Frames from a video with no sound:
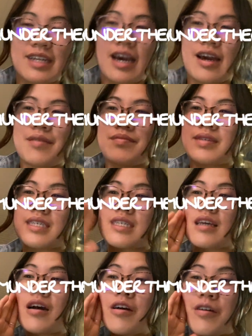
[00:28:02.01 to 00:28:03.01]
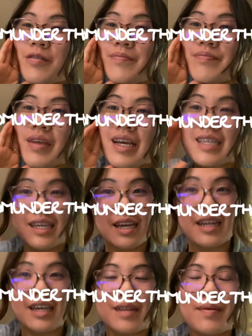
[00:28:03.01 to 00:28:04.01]
I'm so
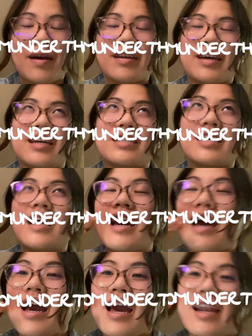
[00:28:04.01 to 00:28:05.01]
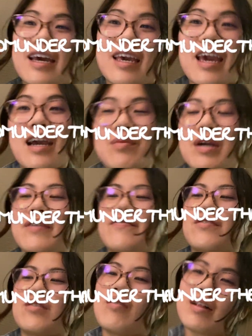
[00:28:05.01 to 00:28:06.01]
excited about it. And I can't wait
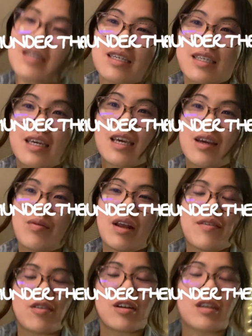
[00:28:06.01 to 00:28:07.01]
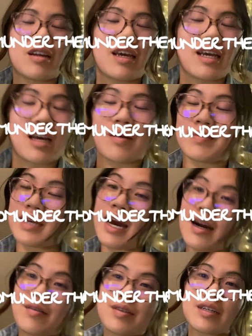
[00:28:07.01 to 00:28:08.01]
for you all to see whenever it comes
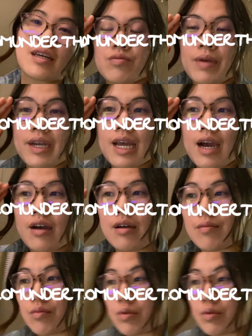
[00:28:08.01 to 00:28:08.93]
out. Right now, I'm